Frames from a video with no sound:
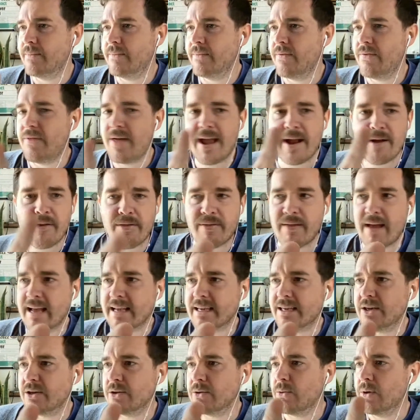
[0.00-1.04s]
there.
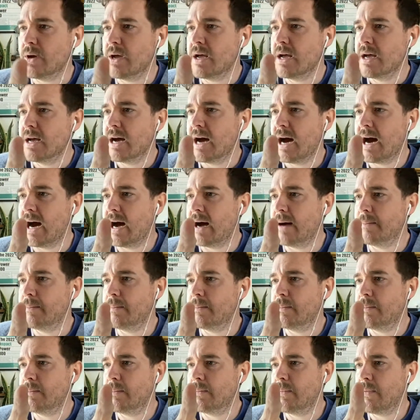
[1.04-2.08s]
Thank you.
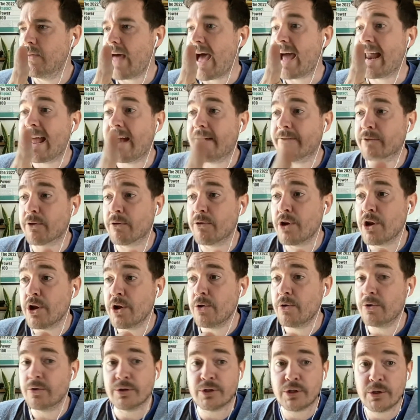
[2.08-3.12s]
That afternoon,